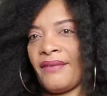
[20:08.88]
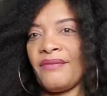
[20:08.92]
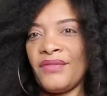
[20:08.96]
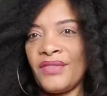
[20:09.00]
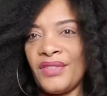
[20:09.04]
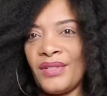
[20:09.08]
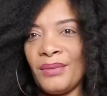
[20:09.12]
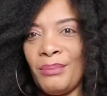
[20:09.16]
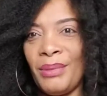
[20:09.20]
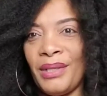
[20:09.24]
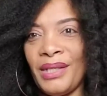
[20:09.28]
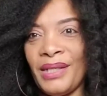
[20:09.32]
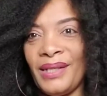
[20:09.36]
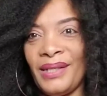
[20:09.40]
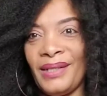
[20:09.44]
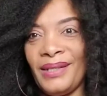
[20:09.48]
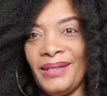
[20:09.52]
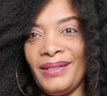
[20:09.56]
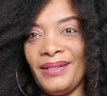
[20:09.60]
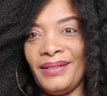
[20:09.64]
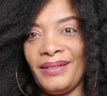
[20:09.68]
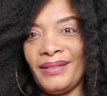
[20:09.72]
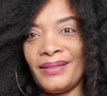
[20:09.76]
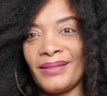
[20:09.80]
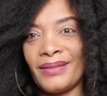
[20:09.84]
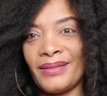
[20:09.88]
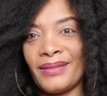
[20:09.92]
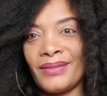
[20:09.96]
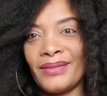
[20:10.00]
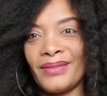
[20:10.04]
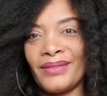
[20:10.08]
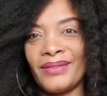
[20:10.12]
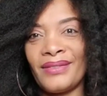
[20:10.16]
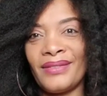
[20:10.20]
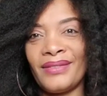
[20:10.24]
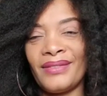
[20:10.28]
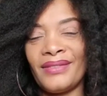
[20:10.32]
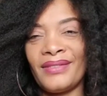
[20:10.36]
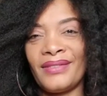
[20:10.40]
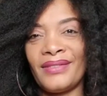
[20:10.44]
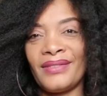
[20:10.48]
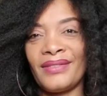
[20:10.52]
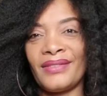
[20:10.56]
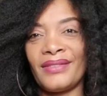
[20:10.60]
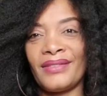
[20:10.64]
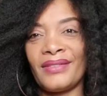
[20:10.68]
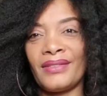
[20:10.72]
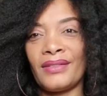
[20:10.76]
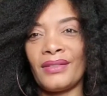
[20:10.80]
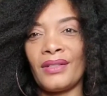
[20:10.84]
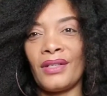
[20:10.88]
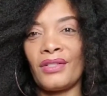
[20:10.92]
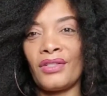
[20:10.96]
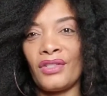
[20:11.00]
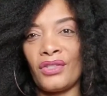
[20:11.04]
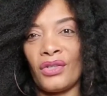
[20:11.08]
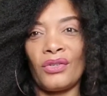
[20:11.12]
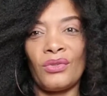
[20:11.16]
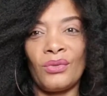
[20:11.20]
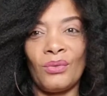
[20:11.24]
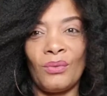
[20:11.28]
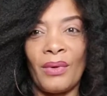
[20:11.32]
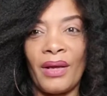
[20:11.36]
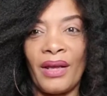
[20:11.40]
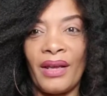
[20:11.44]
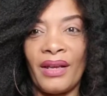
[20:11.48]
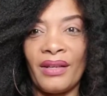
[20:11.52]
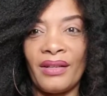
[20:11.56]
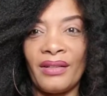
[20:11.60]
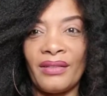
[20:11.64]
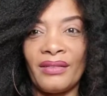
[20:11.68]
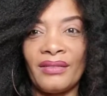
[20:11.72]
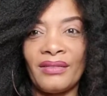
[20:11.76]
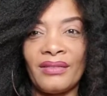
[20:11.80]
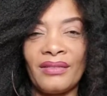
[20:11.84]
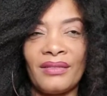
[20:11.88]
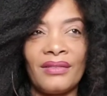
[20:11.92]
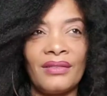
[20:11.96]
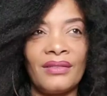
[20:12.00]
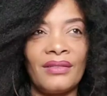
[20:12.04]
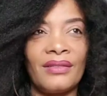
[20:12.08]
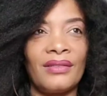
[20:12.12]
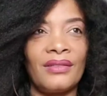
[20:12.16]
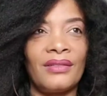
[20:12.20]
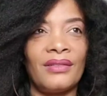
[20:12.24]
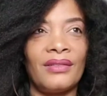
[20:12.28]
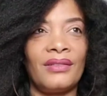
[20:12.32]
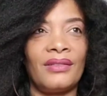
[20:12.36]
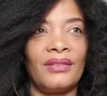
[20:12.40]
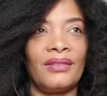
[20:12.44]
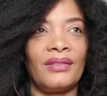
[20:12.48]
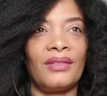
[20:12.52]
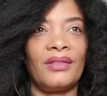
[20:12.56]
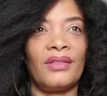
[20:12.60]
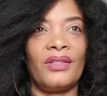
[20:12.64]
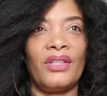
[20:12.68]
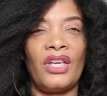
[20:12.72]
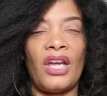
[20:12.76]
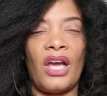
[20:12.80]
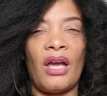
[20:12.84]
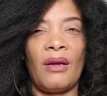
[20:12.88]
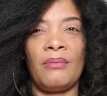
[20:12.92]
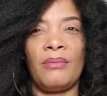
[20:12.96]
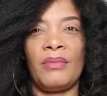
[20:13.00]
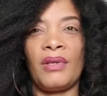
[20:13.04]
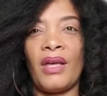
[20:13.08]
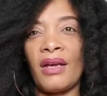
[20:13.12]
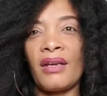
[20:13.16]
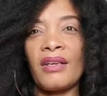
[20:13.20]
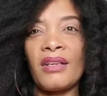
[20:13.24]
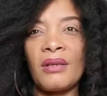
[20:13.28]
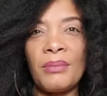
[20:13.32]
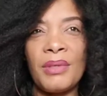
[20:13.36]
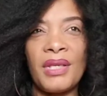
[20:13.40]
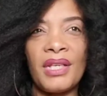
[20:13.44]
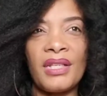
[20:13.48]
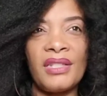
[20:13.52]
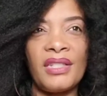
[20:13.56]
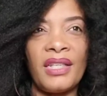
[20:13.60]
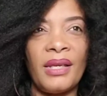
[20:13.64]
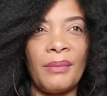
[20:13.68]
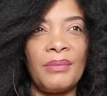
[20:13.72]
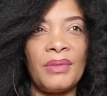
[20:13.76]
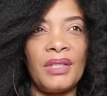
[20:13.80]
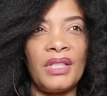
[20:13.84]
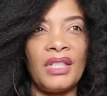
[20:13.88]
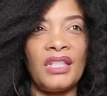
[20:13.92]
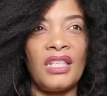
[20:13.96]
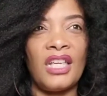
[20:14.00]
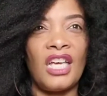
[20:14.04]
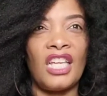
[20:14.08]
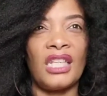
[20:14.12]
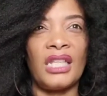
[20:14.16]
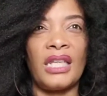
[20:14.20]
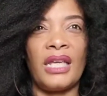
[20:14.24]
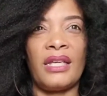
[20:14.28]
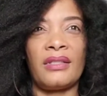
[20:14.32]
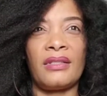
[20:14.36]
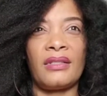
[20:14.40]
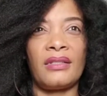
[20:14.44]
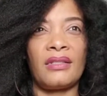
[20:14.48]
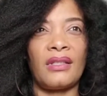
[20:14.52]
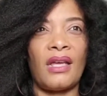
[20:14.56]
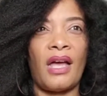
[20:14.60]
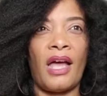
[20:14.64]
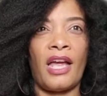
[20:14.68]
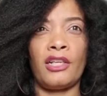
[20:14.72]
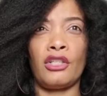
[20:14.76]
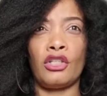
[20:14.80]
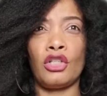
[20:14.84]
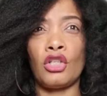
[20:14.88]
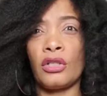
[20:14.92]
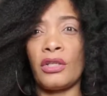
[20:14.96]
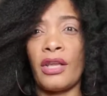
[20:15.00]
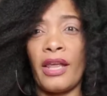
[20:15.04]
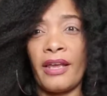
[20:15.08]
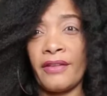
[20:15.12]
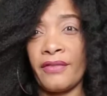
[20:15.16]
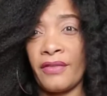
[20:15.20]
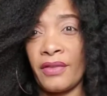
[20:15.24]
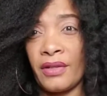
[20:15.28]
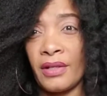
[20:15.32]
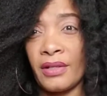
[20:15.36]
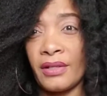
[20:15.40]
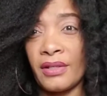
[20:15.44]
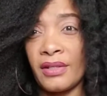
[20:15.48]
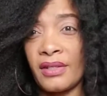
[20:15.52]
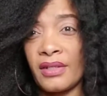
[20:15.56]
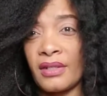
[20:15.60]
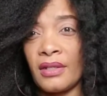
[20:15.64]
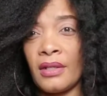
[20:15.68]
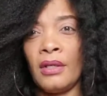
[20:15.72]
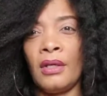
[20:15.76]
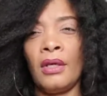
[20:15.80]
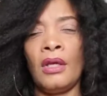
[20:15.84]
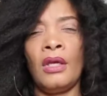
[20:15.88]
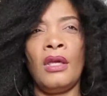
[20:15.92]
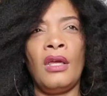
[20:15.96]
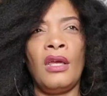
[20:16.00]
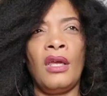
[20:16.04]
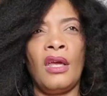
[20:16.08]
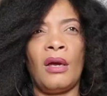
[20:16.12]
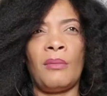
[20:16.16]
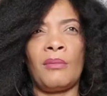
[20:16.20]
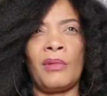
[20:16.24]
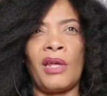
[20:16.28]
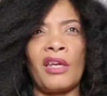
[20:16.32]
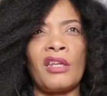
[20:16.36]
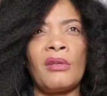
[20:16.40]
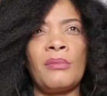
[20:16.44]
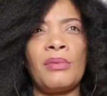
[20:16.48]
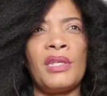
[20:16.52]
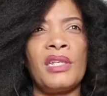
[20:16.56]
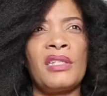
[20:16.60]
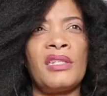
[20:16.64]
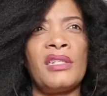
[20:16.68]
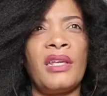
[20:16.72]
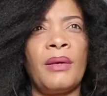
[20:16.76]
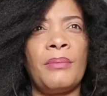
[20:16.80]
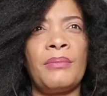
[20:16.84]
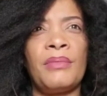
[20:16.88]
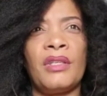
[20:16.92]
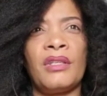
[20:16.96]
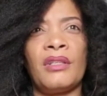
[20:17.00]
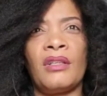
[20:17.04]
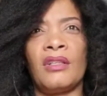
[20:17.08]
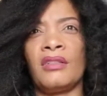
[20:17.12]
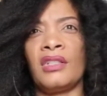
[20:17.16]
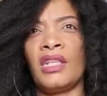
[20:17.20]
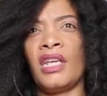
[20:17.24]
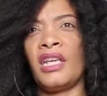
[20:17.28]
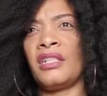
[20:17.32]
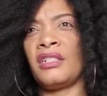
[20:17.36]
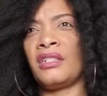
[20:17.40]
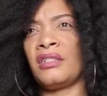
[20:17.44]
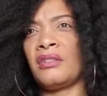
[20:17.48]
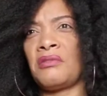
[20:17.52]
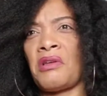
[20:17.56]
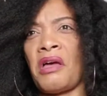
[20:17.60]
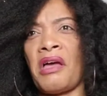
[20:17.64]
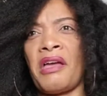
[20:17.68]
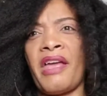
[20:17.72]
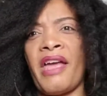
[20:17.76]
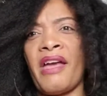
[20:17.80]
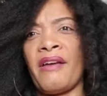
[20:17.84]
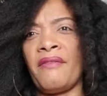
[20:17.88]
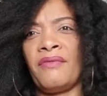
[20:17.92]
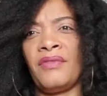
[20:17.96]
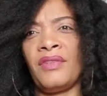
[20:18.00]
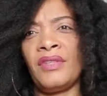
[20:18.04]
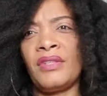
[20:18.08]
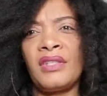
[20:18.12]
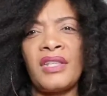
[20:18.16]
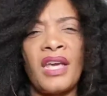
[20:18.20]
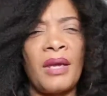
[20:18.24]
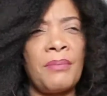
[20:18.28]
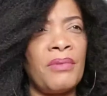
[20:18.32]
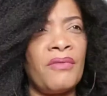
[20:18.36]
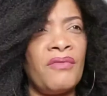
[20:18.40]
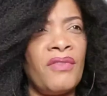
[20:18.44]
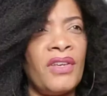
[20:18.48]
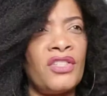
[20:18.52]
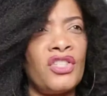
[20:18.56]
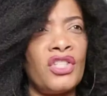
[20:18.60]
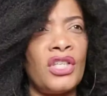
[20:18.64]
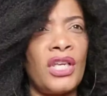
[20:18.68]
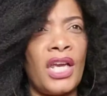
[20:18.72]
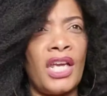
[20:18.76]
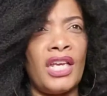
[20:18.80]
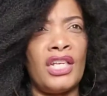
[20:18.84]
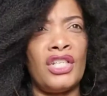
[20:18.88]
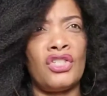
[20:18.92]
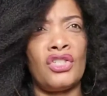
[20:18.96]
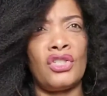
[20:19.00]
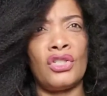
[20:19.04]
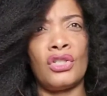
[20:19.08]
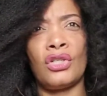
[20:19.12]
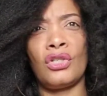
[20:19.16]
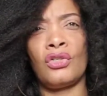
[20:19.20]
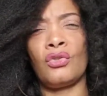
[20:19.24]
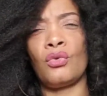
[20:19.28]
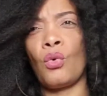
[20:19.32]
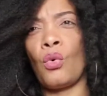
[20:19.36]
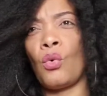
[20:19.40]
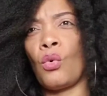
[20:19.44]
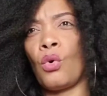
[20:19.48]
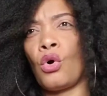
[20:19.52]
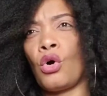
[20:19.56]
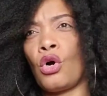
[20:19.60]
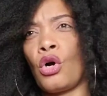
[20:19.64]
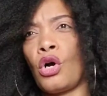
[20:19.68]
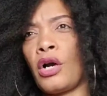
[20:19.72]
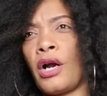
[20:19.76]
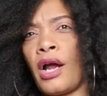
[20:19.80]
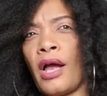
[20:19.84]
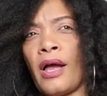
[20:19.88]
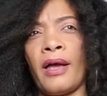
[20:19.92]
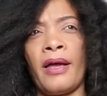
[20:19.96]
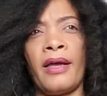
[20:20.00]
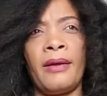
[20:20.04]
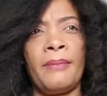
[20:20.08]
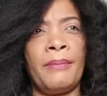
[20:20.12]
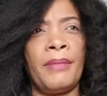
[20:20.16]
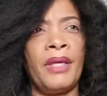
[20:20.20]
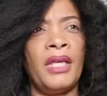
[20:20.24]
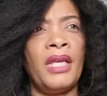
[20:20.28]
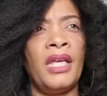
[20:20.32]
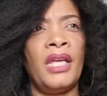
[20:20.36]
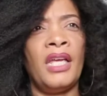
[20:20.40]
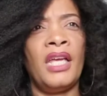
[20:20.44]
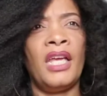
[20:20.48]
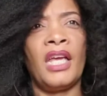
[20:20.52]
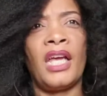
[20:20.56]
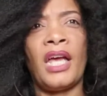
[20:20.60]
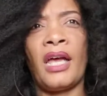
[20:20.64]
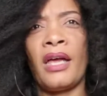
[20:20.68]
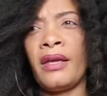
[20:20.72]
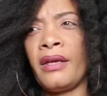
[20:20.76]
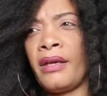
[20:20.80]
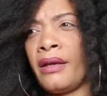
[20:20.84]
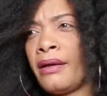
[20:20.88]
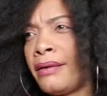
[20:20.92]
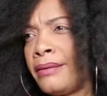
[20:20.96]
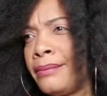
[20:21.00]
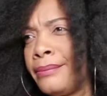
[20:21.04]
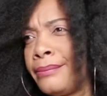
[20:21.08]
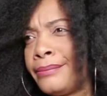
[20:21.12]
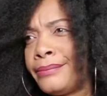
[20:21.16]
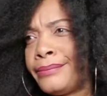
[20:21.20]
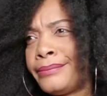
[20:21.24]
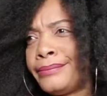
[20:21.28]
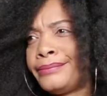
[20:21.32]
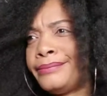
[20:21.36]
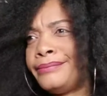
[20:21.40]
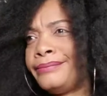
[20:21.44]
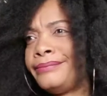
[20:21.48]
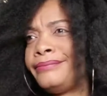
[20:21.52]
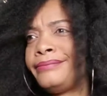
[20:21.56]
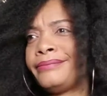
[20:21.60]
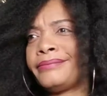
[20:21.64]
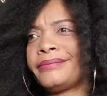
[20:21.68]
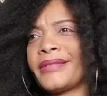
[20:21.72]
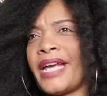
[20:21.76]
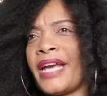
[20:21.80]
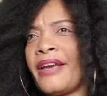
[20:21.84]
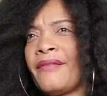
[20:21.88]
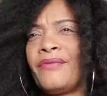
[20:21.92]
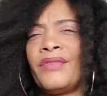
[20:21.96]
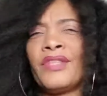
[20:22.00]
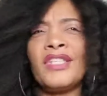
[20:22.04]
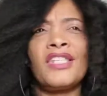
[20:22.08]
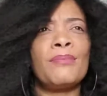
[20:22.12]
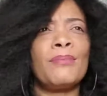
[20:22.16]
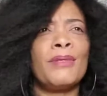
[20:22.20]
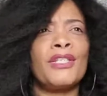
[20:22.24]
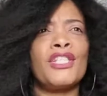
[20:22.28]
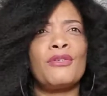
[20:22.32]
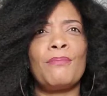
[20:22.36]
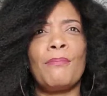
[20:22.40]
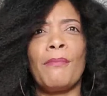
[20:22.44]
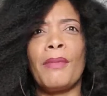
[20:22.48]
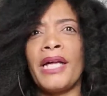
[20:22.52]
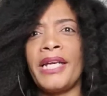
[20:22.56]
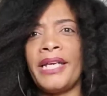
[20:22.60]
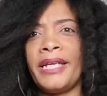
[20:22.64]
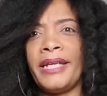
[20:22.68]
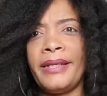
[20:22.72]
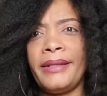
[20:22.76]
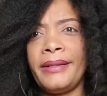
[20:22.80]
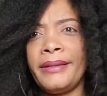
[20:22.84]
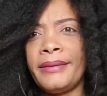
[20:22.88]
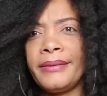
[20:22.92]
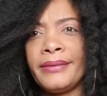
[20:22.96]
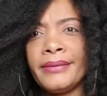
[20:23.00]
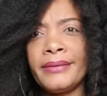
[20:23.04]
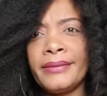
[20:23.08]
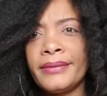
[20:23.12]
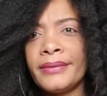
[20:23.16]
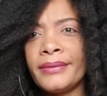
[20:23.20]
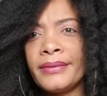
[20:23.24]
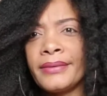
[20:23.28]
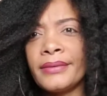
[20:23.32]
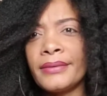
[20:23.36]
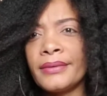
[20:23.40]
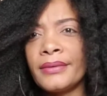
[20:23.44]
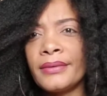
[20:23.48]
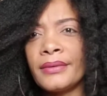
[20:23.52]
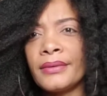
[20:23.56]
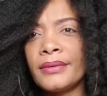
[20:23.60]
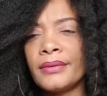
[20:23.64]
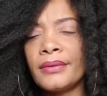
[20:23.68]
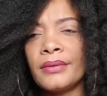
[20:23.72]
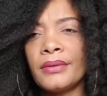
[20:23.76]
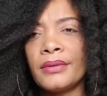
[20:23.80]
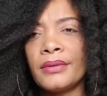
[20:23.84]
that we have to be a certain way. I'm not going to be accepted unless I look like this. I'm not going to be accepted unless I have this type of education, or I have this much money.